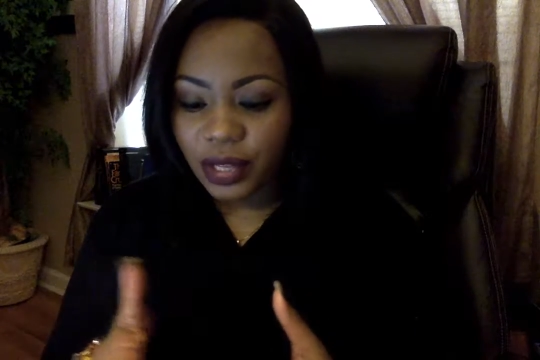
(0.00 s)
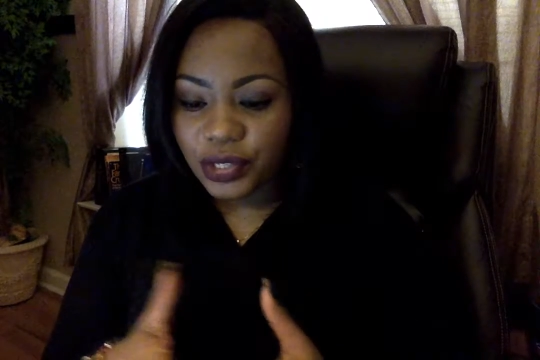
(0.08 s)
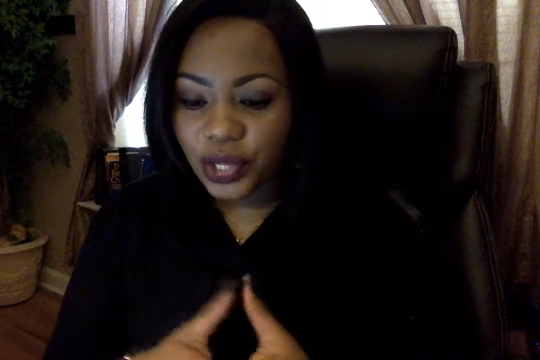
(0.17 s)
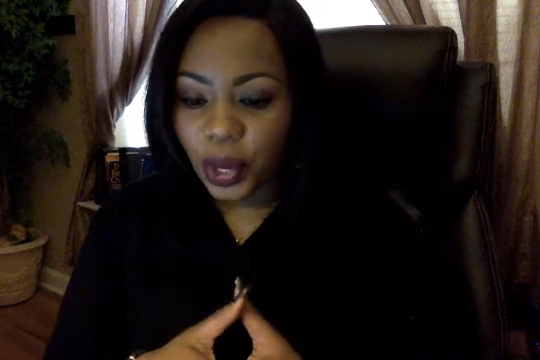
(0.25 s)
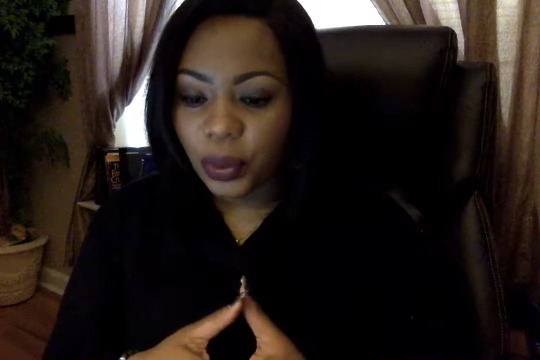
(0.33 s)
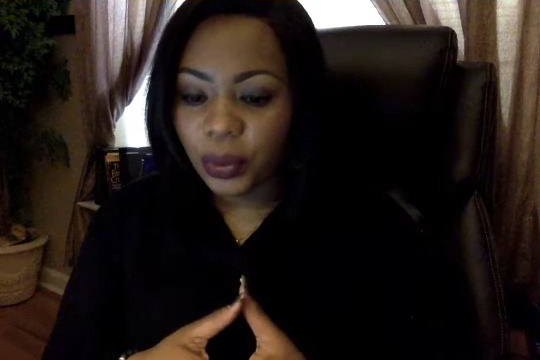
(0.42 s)

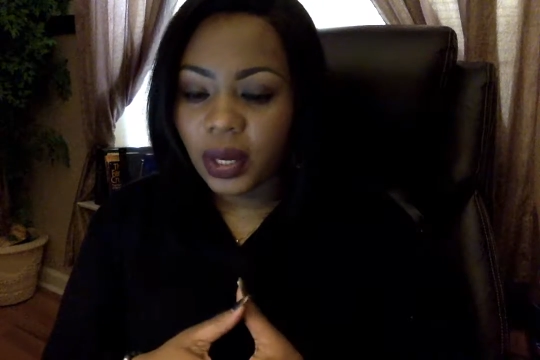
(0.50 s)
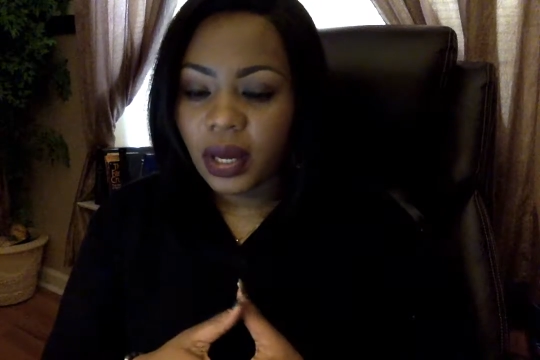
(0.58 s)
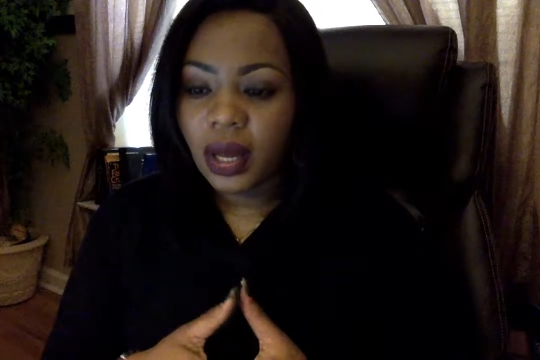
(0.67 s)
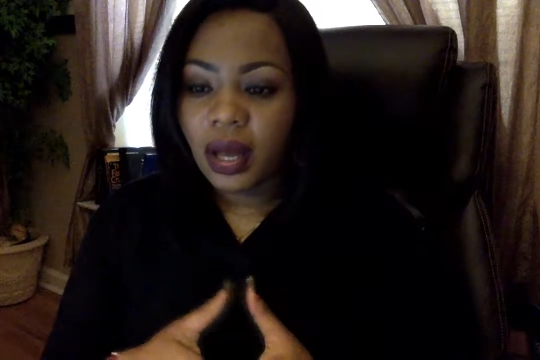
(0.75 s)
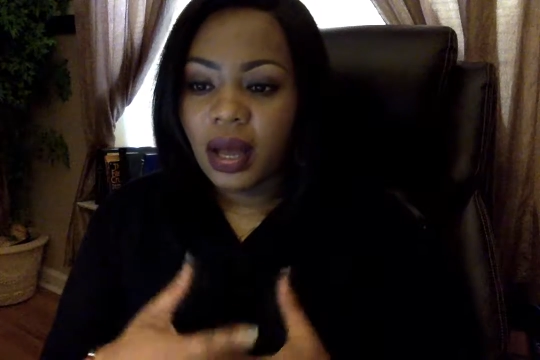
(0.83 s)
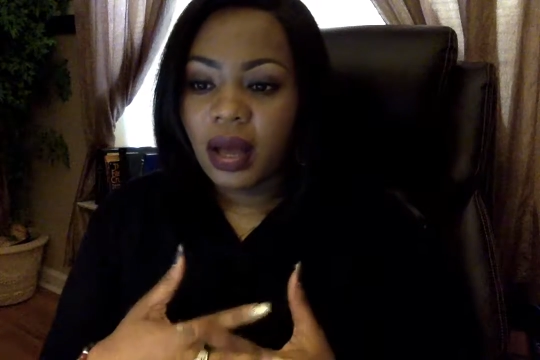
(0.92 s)
So,
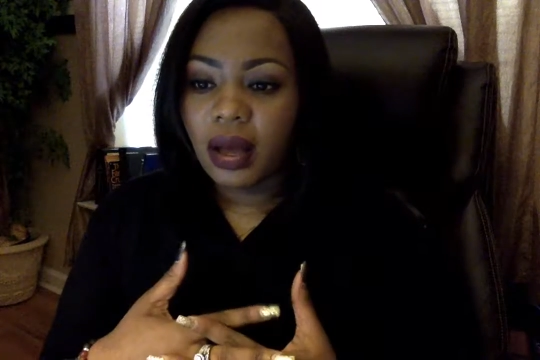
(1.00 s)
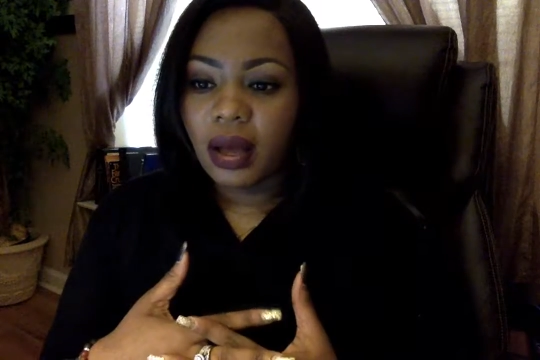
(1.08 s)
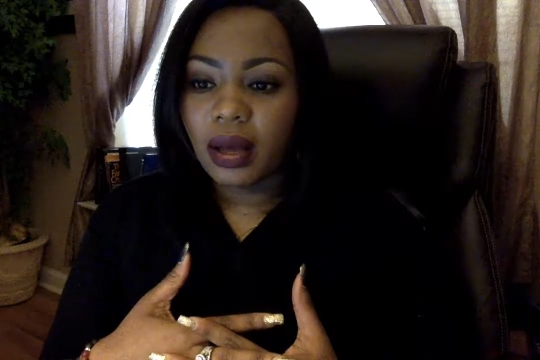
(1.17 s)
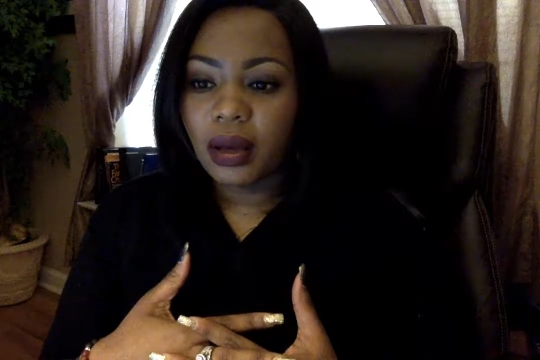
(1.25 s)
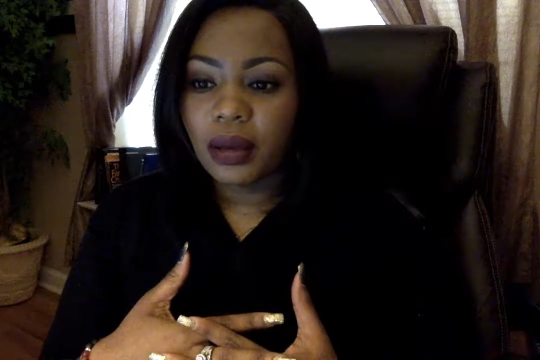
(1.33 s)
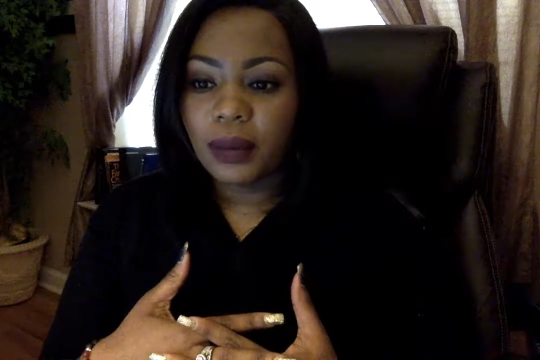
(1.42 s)

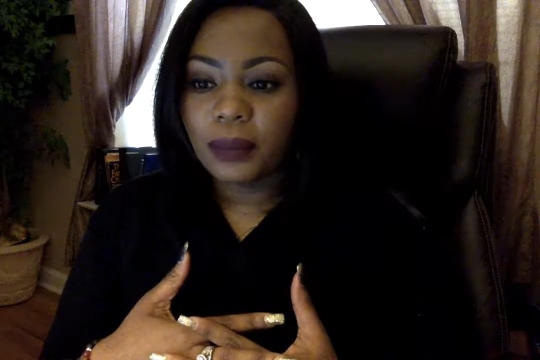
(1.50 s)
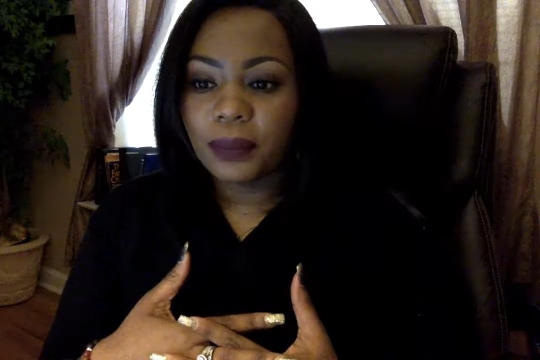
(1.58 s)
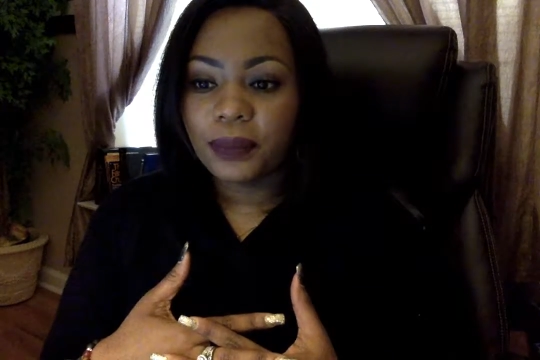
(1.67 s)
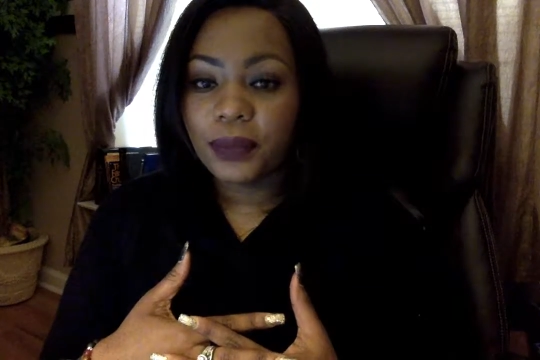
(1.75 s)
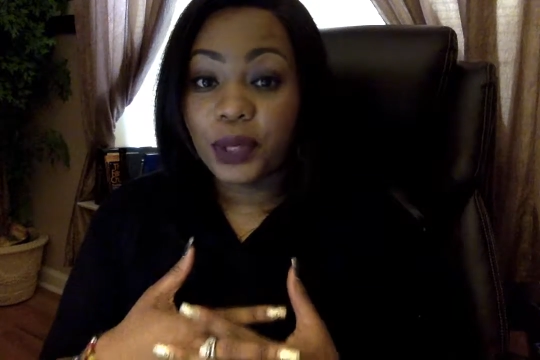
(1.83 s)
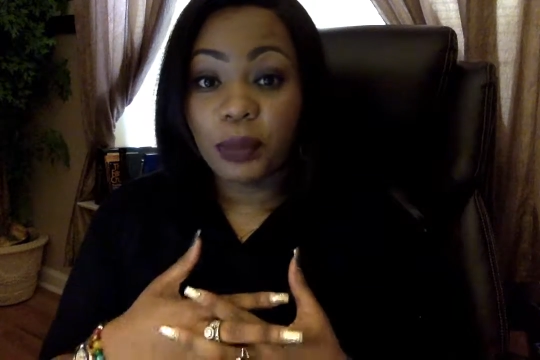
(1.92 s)

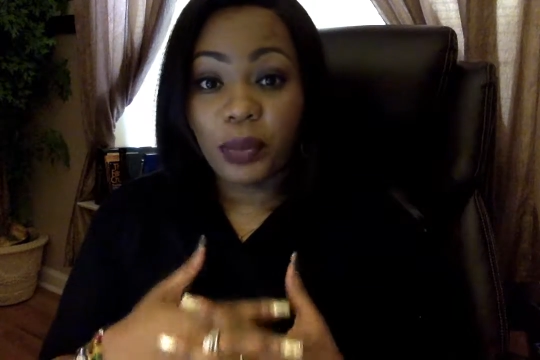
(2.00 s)
the